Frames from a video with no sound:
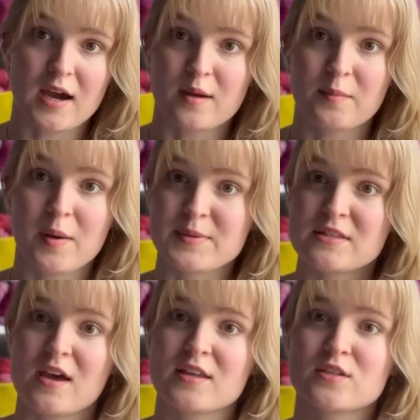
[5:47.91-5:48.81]
I'm
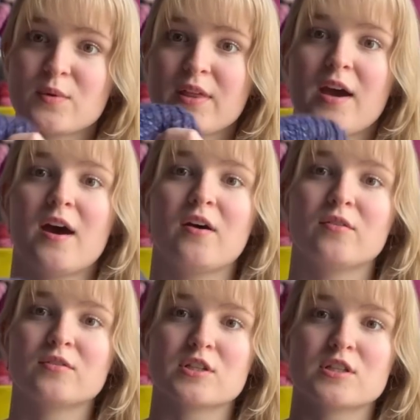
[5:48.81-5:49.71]
obsessed with
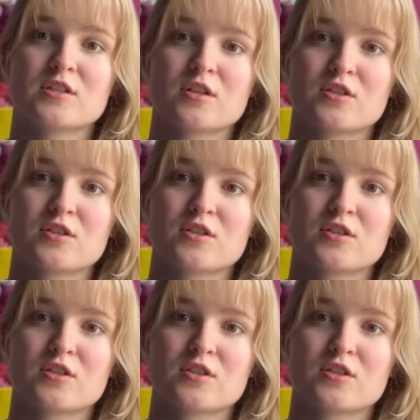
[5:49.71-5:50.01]
how just